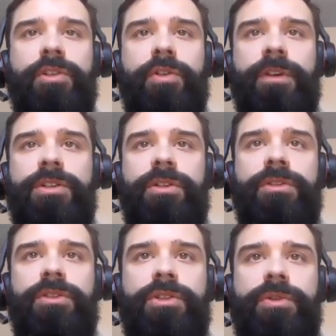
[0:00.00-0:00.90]
So if I
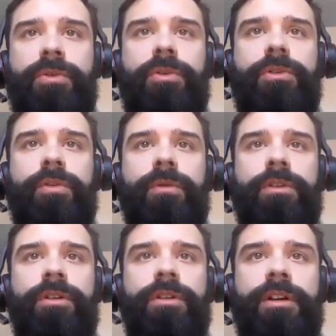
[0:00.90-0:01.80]
start to scroll
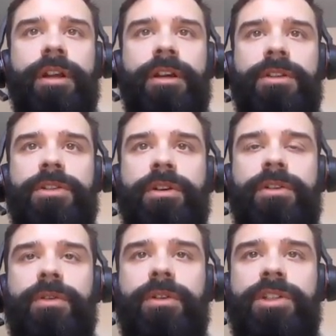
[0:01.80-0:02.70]
over and I can
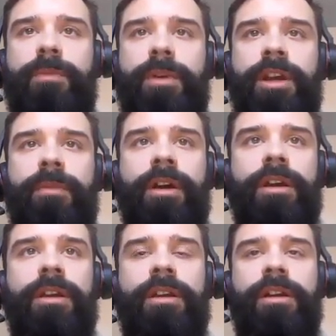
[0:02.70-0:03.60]
start to expand
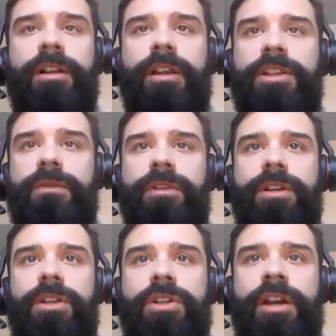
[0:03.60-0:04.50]
my
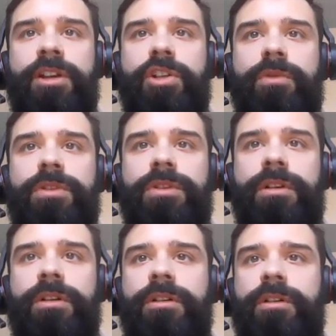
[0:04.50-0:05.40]
classification attributes
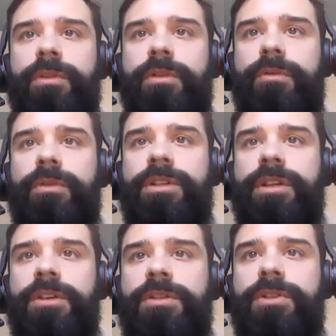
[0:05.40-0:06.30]
there, let me
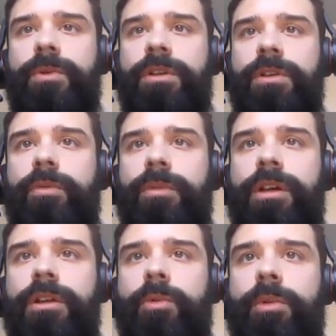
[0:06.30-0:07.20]
resize this window,
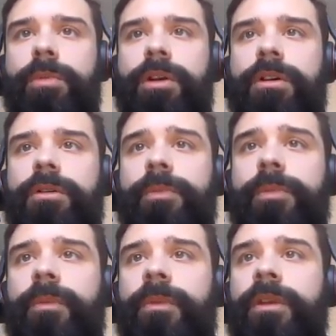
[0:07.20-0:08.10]
make it a little bit bigger.
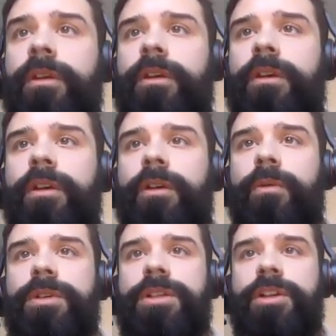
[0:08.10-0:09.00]

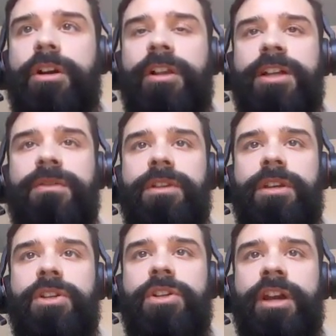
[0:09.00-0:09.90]
You see our
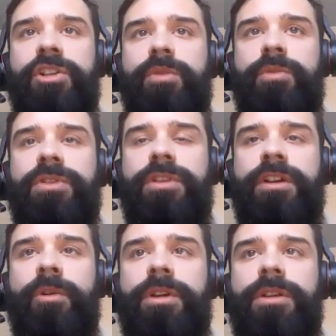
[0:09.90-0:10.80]
classification attributes
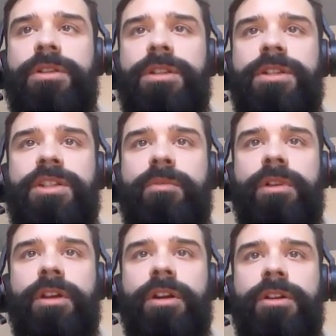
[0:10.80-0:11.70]
there, and we can see
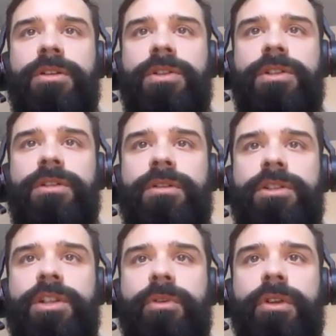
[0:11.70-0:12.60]
similarities,
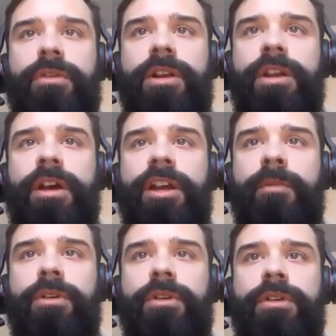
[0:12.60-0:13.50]
similar thread
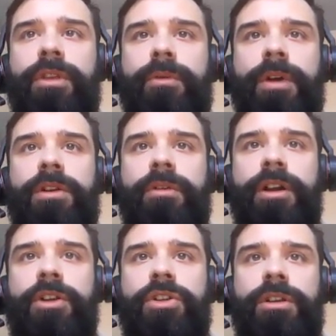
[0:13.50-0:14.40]
diameter, thread
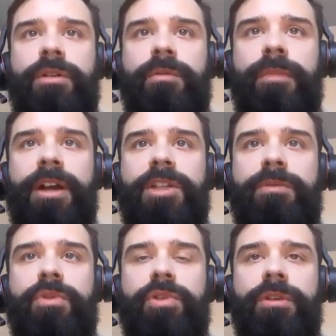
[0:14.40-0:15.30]
direction,
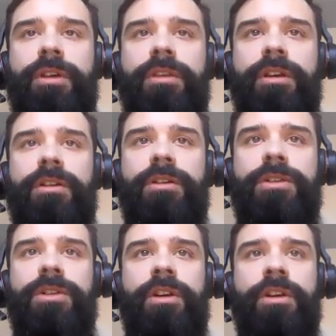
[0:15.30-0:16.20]
maximum drilling
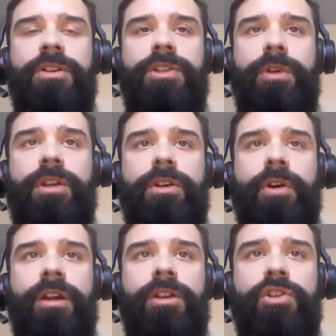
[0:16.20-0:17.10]
thickness. So we can go
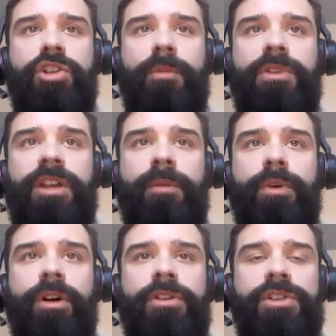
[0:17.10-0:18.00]
ahead and jump to that
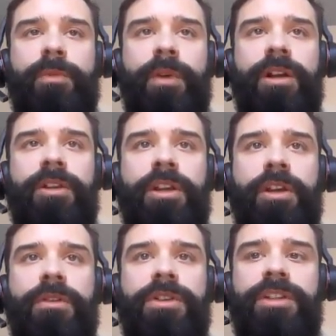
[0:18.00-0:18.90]
part just by
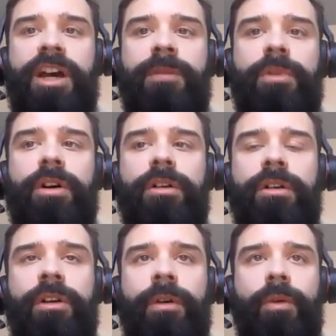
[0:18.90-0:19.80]
clicking on this I bar,
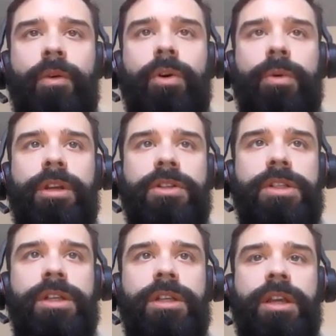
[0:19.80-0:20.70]
or we can
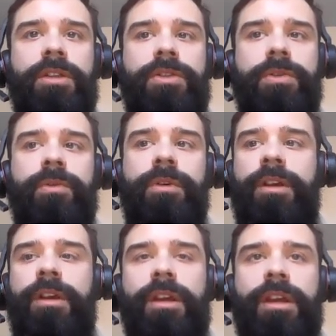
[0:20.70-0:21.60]
just hit cancel
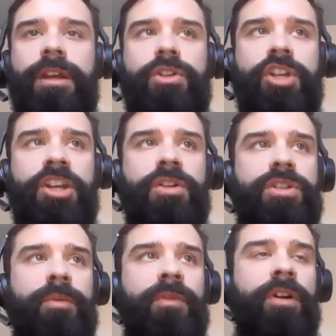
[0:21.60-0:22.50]
and change
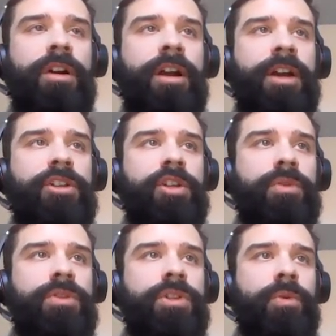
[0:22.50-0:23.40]
some of our
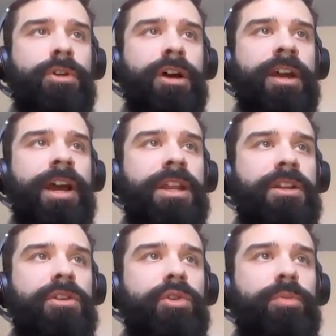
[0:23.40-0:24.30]
attributes so we're not
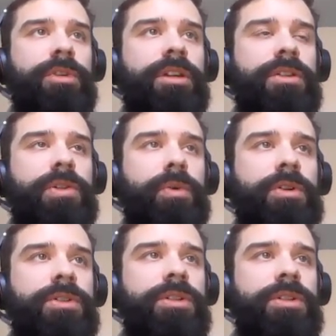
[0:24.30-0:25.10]
adding duplicates to our